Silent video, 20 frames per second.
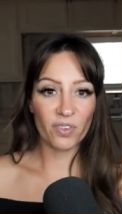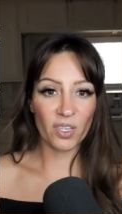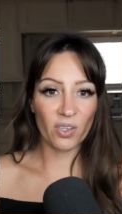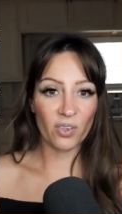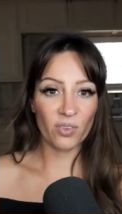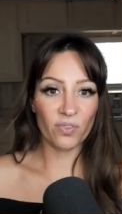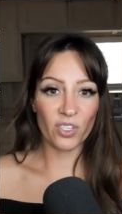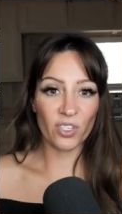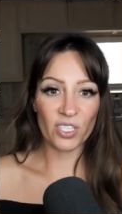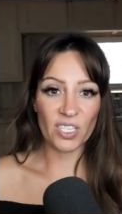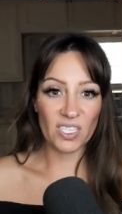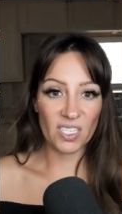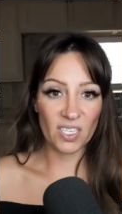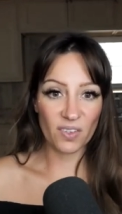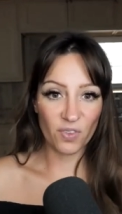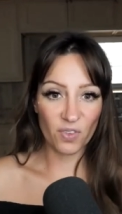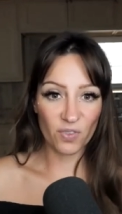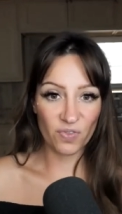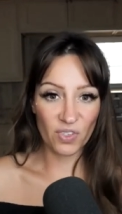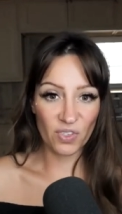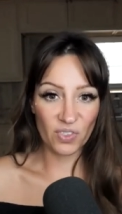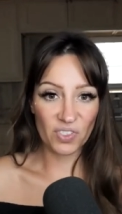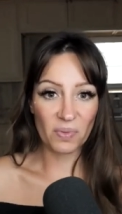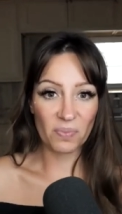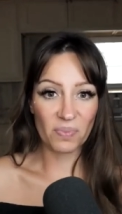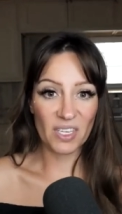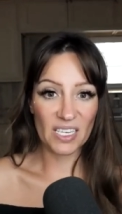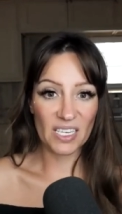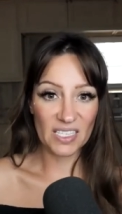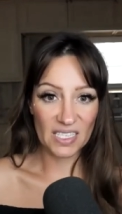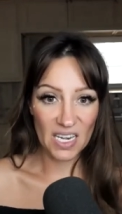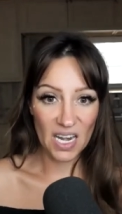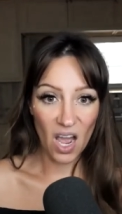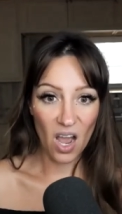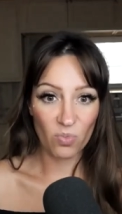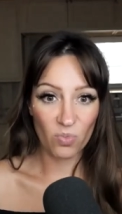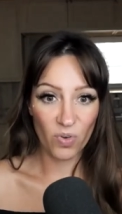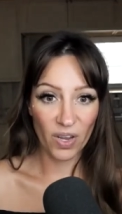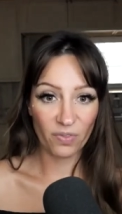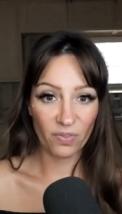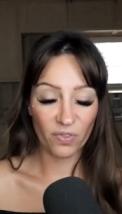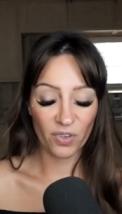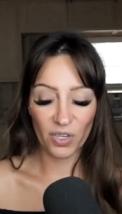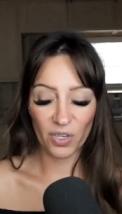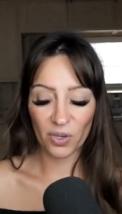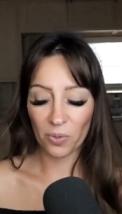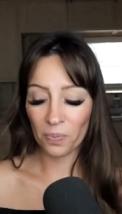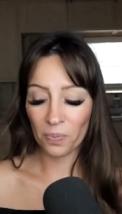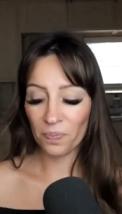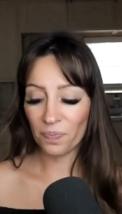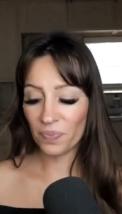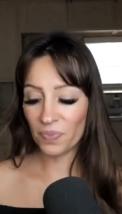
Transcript: you versus if you feel something is not right for you.